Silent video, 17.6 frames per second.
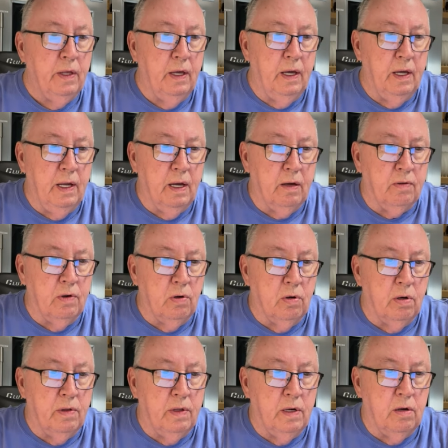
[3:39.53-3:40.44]
In
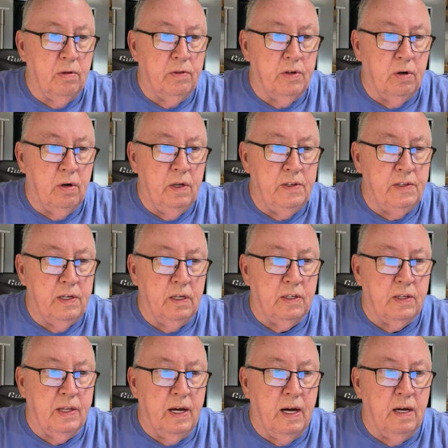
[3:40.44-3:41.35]
Ecuador, there are
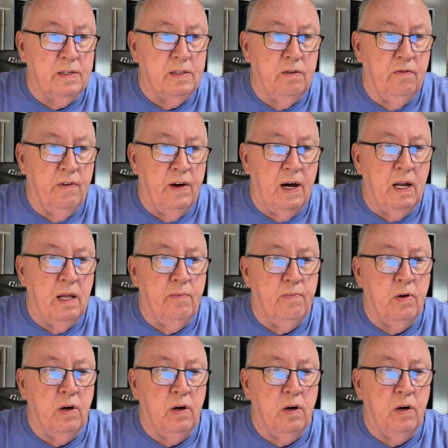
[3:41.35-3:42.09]
36,000 valid